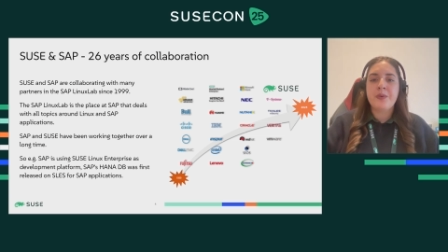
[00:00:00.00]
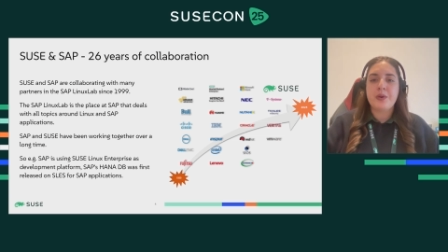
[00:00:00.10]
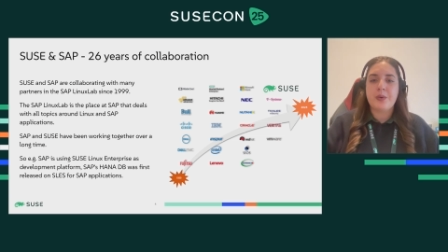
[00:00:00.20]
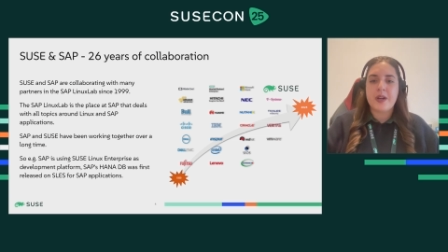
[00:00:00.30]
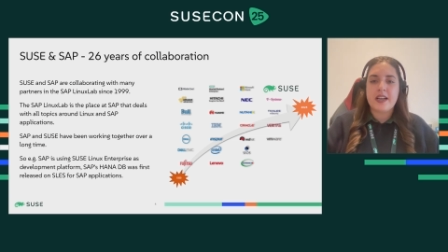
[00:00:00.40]
to
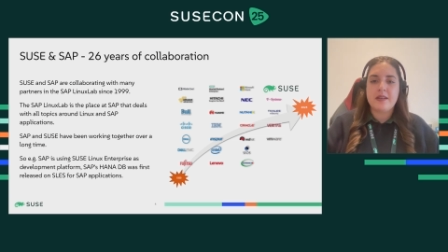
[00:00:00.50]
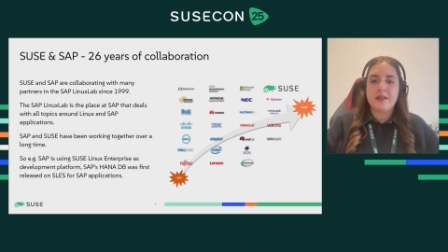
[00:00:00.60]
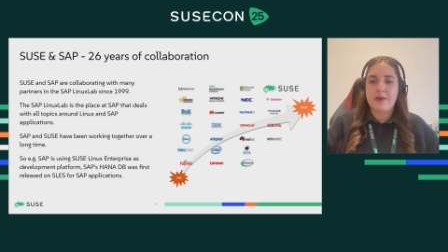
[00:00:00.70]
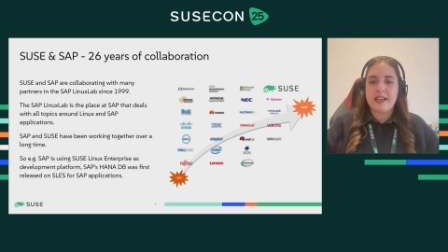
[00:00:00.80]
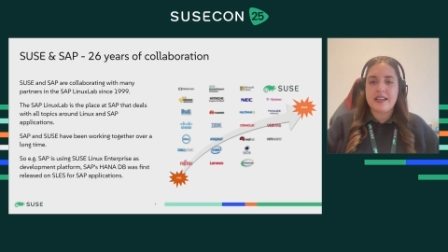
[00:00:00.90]
create
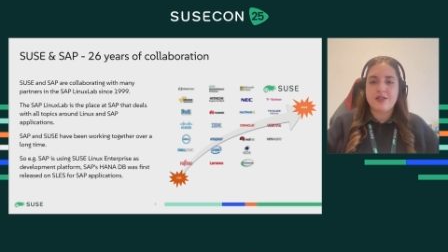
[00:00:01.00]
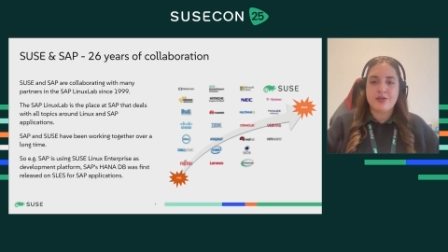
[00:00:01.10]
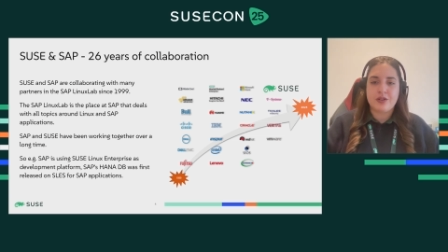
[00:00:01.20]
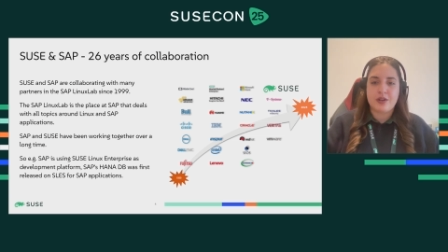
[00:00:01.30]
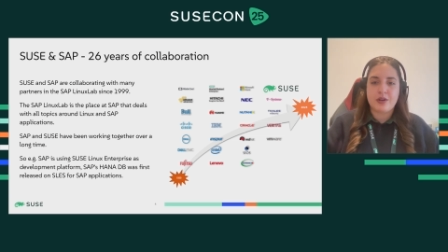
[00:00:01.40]
a place
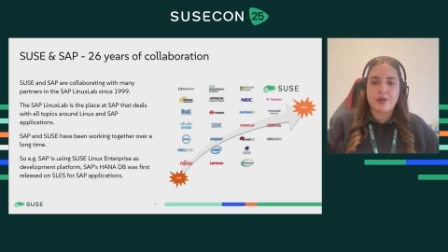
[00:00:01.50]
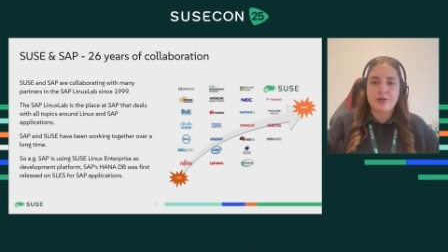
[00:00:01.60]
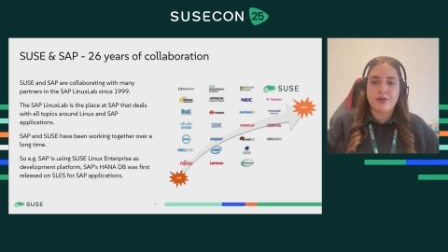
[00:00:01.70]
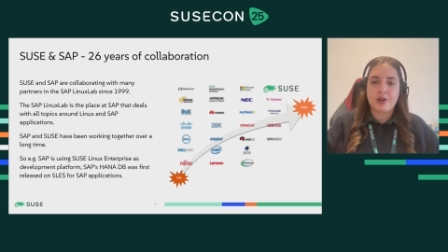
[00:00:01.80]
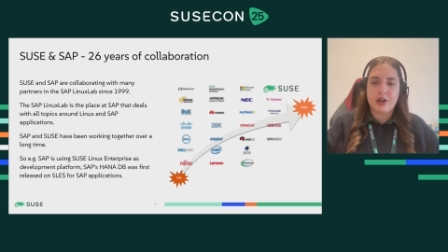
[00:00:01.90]
for
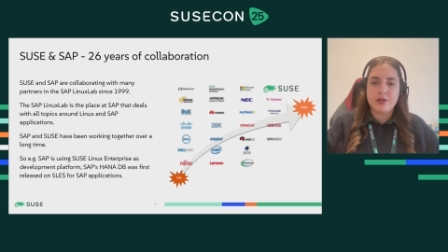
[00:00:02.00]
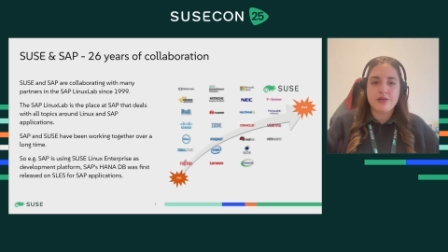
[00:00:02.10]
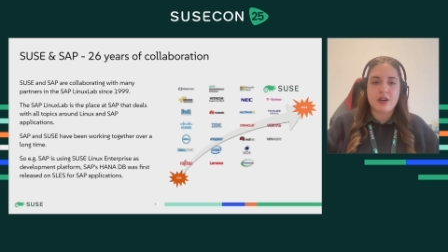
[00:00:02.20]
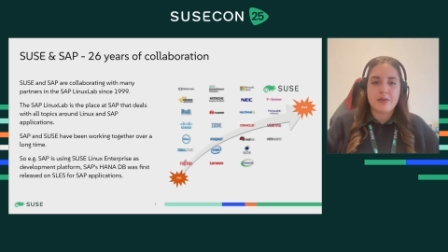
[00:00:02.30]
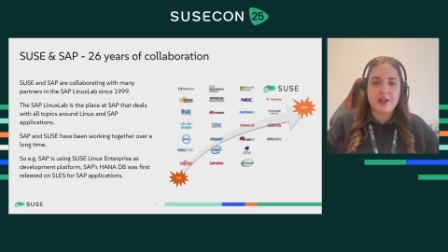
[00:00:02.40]
close
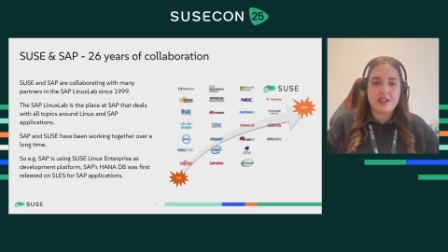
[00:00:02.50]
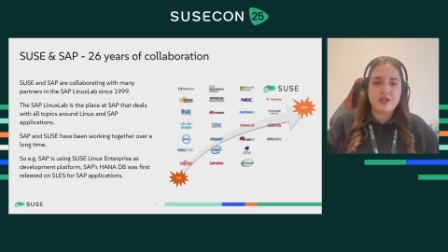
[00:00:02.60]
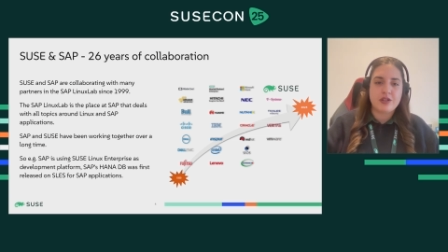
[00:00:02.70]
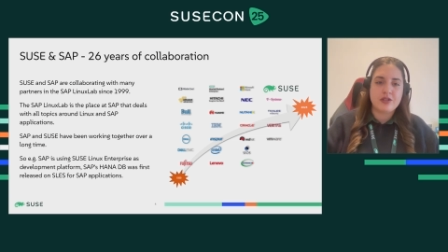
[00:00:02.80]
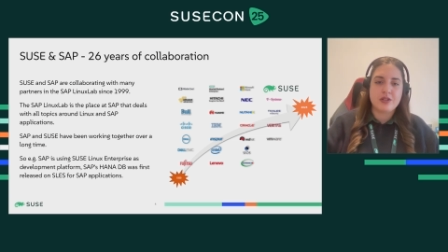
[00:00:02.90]

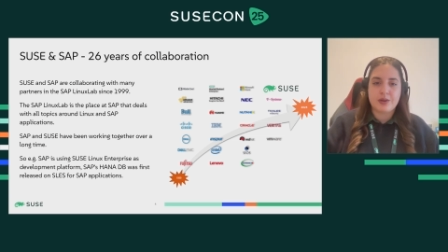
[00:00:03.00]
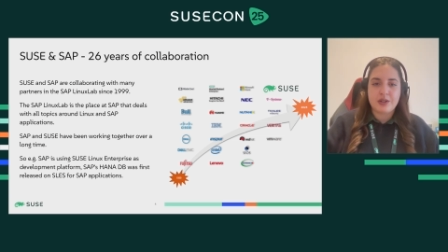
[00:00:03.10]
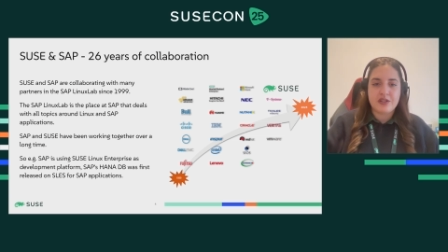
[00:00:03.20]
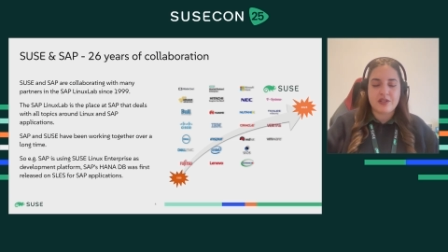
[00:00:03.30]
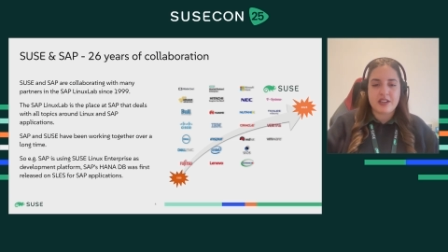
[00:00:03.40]
collaborations,
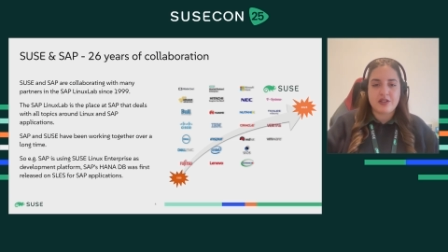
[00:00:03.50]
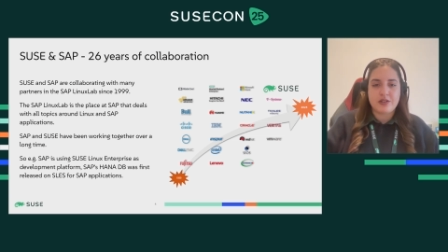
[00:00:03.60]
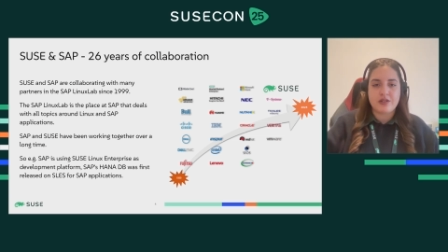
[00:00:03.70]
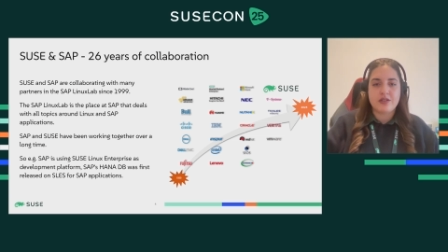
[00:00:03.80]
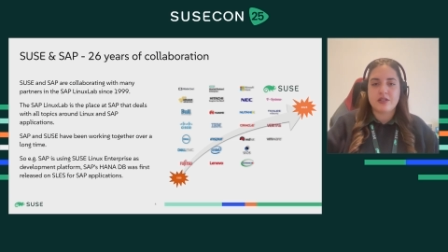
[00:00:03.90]

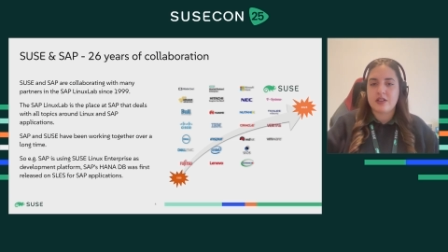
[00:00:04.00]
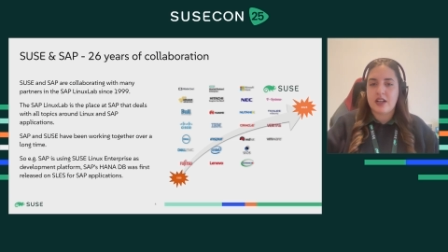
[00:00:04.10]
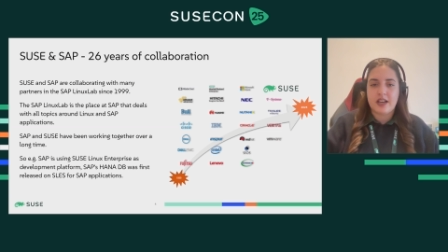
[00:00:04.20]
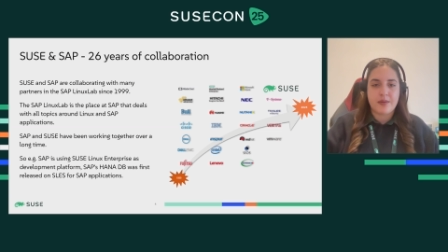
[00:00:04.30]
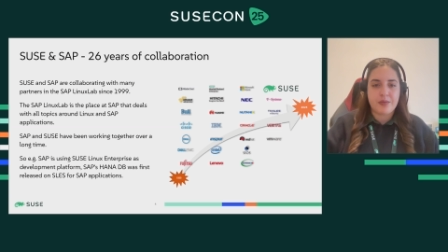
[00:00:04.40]
co-innovations
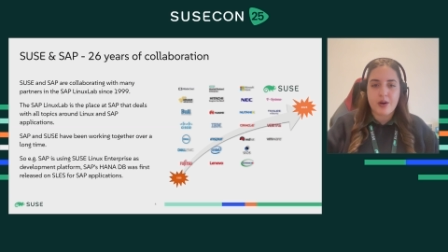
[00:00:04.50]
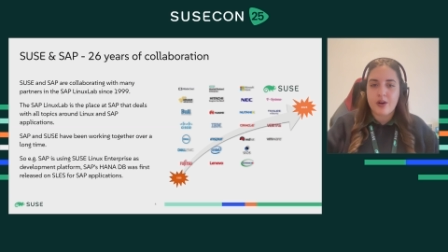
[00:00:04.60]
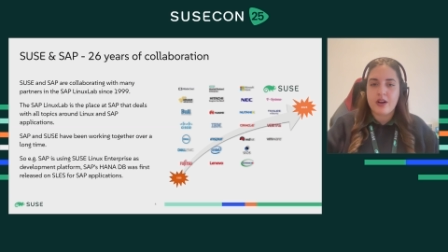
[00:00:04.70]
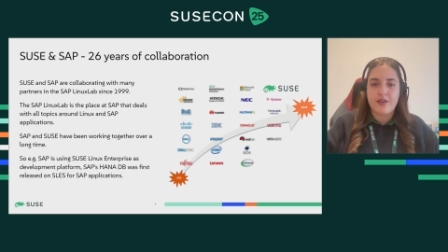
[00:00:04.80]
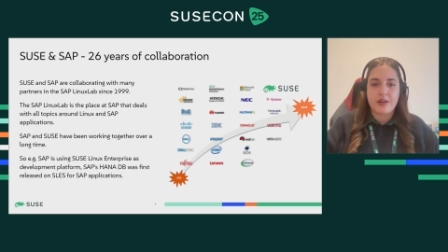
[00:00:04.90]

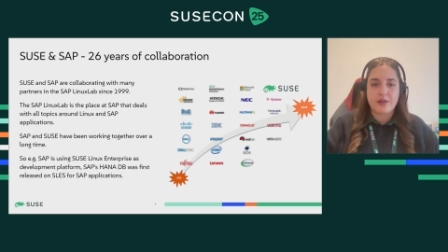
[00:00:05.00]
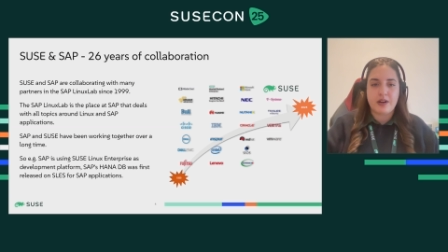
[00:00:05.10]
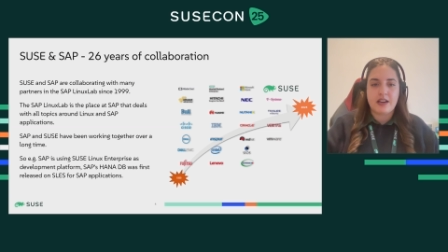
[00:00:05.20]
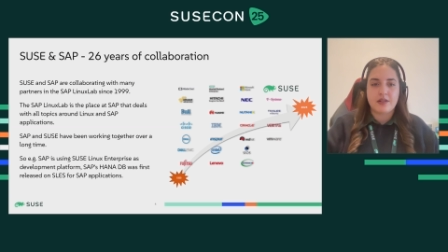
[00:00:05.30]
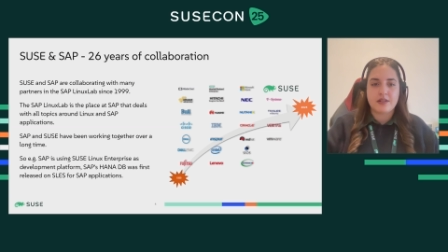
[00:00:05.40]
all around
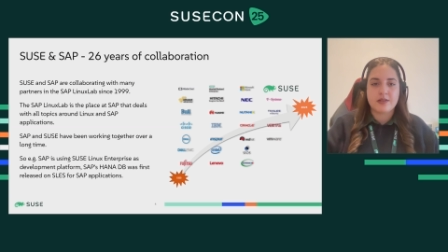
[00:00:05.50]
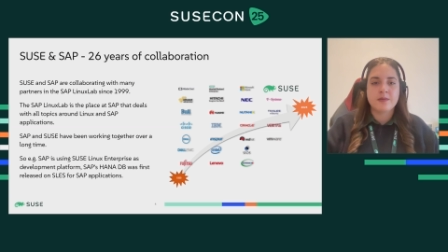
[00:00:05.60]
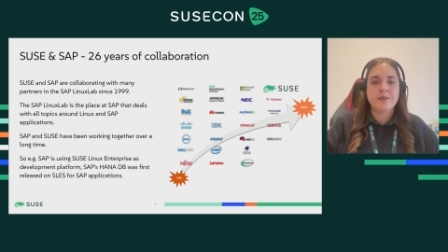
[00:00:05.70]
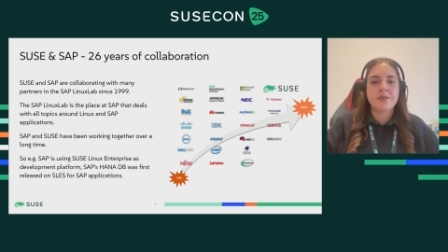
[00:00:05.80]
Linux.